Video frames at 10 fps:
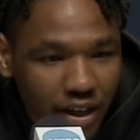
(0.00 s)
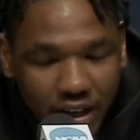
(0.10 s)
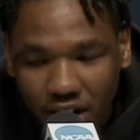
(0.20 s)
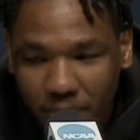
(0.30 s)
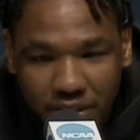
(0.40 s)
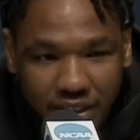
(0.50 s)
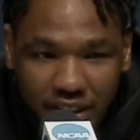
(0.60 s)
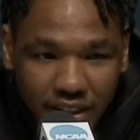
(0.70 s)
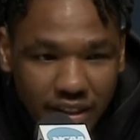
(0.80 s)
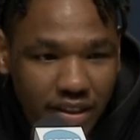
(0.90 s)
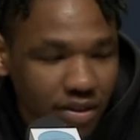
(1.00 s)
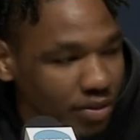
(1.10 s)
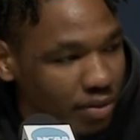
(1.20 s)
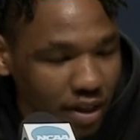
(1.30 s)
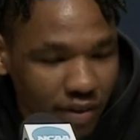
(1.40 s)
in our positions,
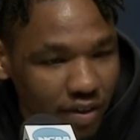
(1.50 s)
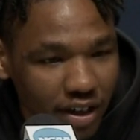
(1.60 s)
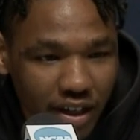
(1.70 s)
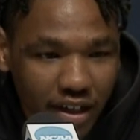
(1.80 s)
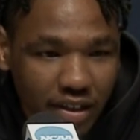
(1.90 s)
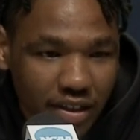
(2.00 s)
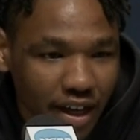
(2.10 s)
whatever it is.